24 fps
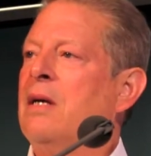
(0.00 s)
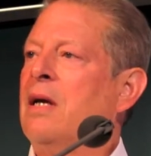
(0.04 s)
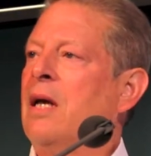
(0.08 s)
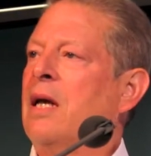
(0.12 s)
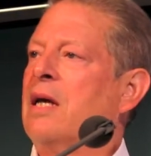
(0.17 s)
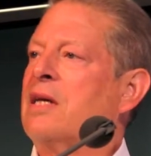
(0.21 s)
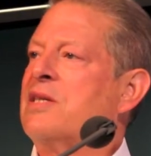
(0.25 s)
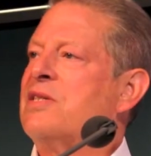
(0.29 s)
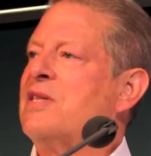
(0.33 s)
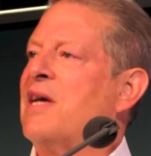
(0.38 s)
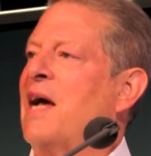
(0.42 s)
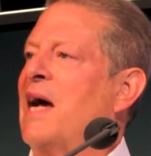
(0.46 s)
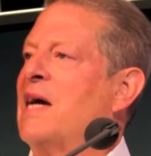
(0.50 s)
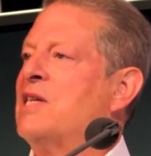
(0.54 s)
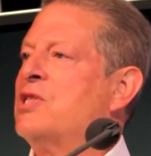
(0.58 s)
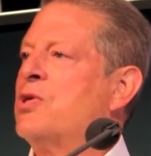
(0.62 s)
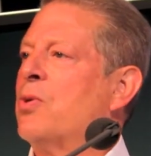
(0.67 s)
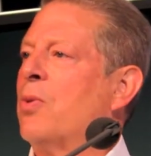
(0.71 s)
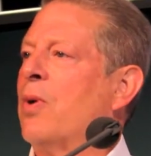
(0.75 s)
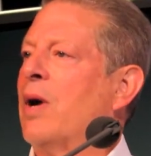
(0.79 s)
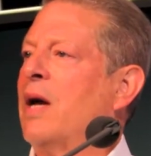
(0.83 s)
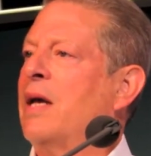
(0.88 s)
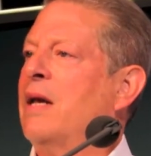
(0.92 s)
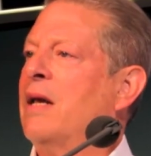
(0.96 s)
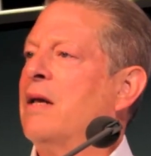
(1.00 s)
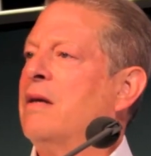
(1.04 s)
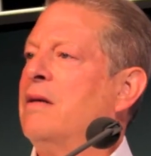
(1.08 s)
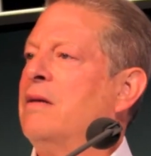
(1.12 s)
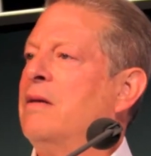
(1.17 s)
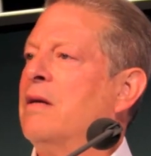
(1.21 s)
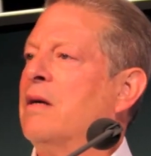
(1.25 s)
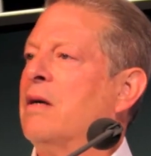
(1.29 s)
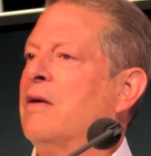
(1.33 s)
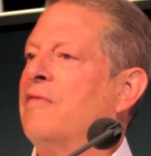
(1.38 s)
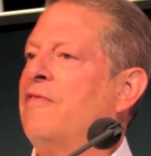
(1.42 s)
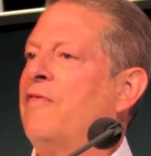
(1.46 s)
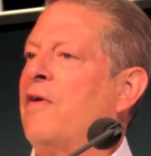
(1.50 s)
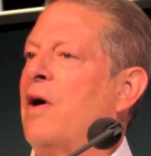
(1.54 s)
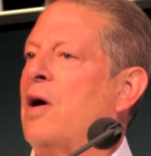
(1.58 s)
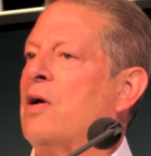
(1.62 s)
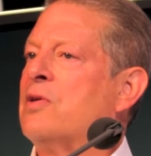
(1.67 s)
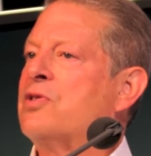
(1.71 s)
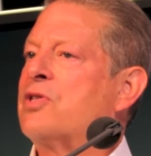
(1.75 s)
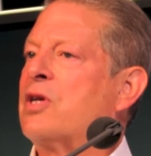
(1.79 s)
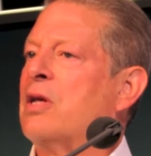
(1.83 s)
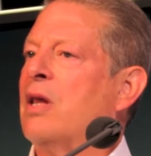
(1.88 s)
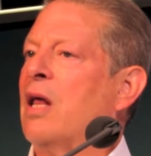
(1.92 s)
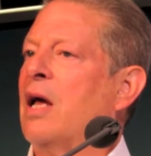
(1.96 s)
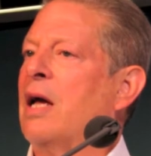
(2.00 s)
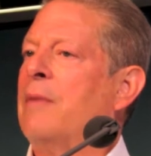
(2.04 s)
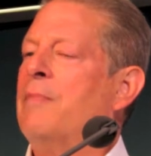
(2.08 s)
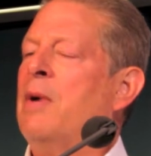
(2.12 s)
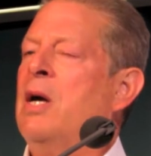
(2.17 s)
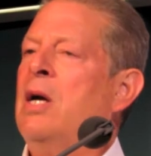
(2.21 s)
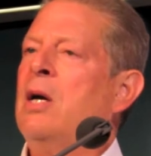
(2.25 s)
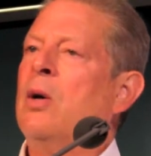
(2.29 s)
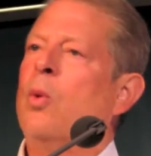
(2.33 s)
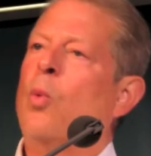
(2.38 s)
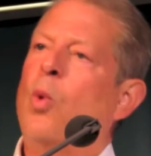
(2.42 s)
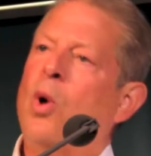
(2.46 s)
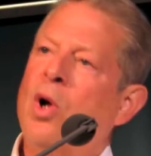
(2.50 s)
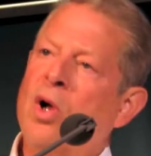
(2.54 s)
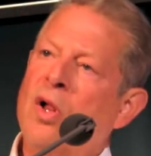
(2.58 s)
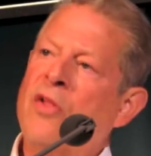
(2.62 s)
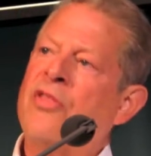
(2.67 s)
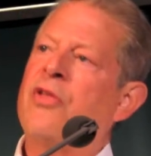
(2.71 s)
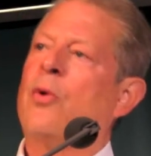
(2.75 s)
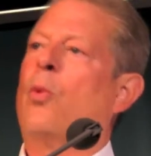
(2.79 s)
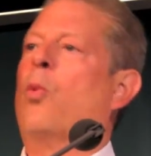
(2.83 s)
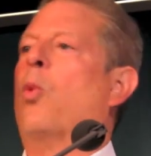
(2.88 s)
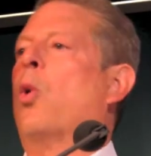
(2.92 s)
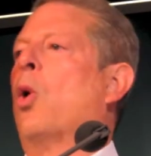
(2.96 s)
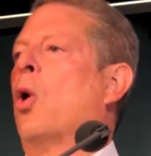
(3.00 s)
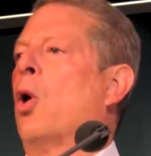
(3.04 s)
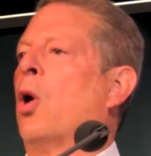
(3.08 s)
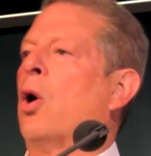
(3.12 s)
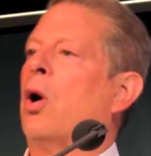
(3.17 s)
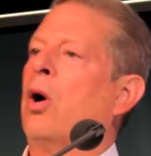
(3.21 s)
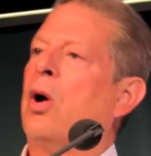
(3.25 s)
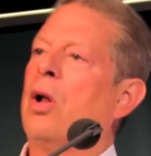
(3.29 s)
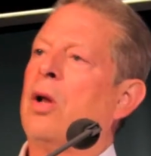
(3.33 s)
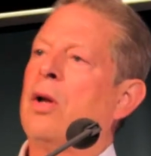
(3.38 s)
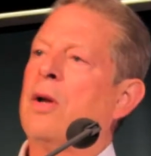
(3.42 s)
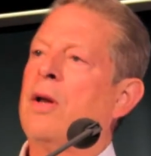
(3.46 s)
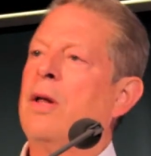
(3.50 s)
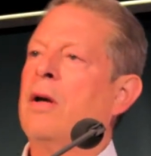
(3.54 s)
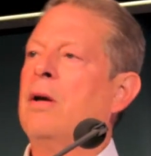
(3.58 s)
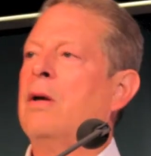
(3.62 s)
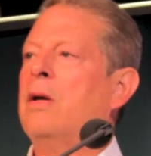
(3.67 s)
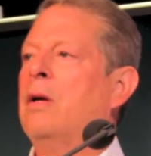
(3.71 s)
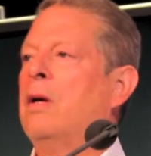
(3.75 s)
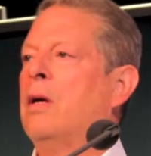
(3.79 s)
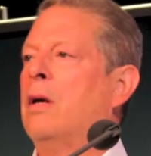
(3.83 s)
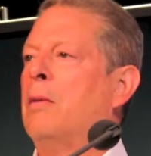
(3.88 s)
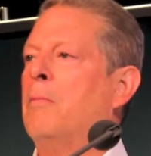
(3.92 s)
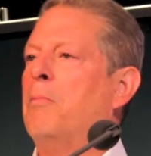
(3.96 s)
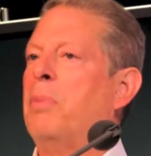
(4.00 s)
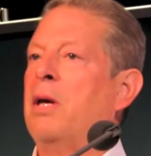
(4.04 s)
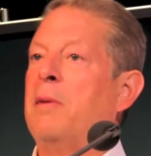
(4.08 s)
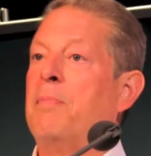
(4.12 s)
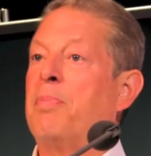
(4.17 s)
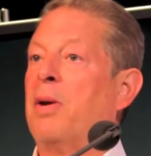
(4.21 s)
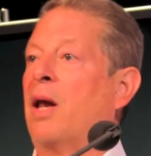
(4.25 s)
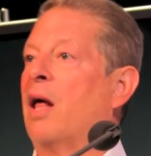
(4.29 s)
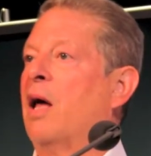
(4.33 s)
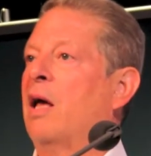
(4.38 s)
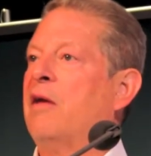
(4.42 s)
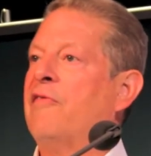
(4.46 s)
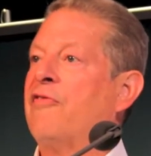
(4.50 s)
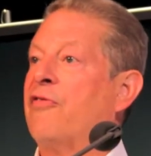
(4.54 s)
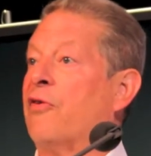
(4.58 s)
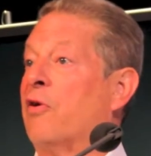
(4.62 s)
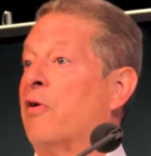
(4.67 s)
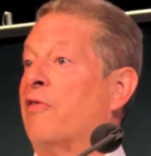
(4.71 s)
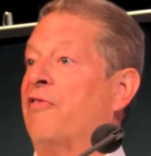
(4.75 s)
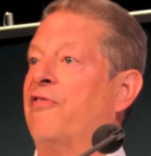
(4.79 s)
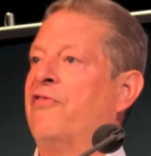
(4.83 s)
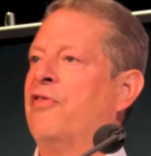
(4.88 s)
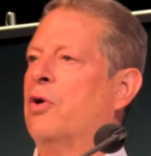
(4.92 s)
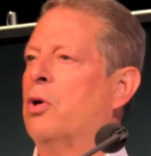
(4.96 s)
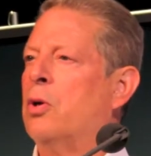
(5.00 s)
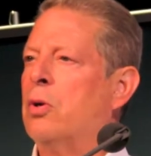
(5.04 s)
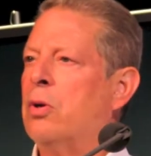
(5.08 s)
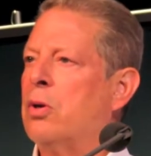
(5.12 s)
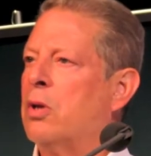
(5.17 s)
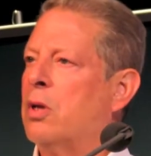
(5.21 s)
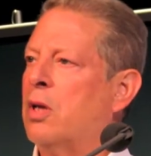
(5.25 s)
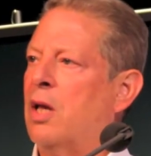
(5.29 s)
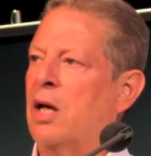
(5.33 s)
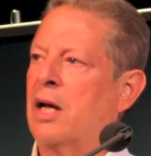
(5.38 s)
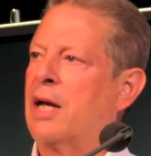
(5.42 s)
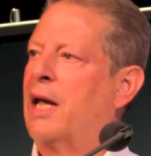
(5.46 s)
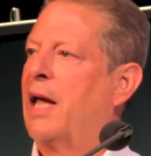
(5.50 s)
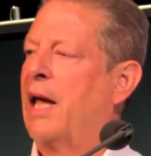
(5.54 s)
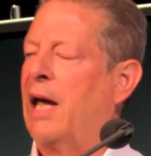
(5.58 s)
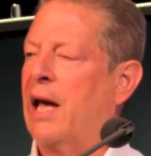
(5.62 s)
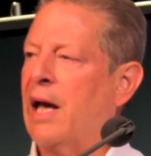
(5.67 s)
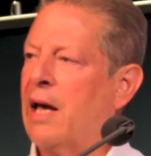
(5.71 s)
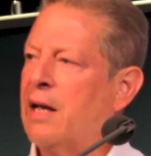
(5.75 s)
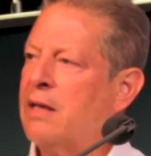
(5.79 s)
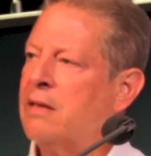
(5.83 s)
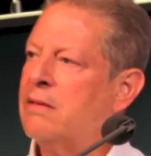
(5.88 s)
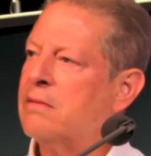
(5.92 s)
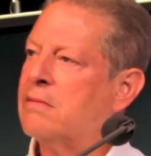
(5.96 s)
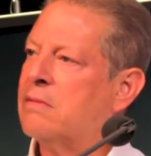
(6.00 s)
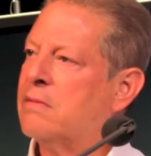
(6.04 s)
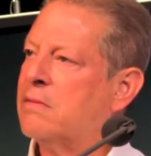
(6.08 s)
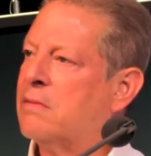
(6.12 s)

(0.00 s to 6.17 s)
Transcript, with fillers: exaggerated uh, false claim. Will the world be played for a fool again?